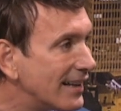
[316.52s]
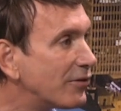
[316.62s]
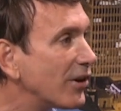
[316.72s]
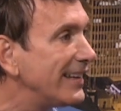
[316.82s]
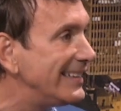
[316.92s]

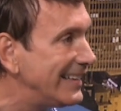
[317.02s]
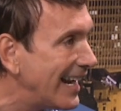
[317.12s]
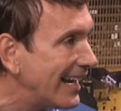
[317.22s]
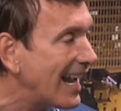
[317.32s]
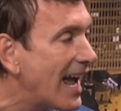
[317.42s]
For the
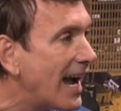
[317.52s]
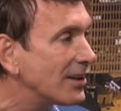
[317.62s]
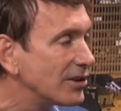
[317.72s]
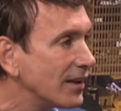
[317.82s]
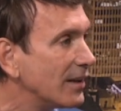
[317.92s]
day,
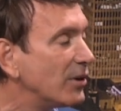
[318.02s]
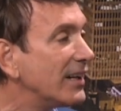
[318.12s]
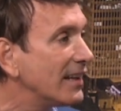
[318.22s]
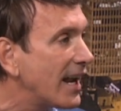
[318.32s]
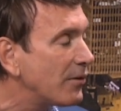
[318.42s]
actually, with
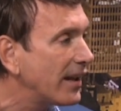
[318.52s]
clarity.